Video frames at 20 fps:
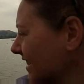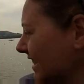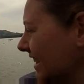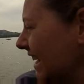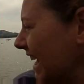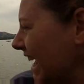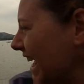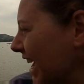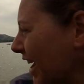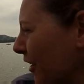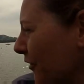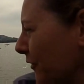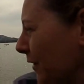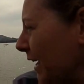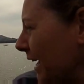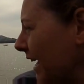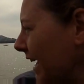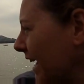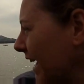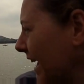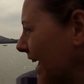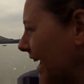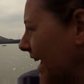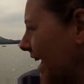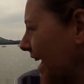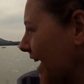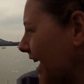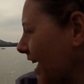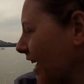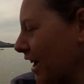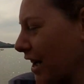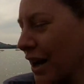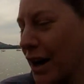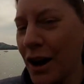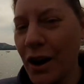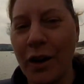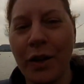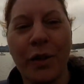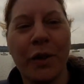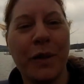Today I'm here
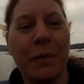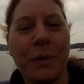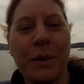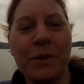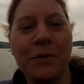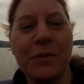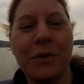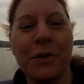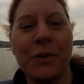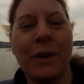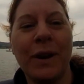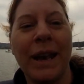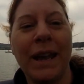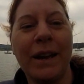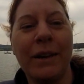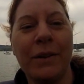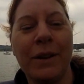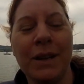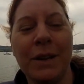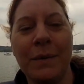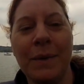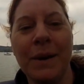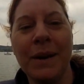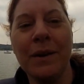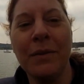on the beautiful Lake Windermere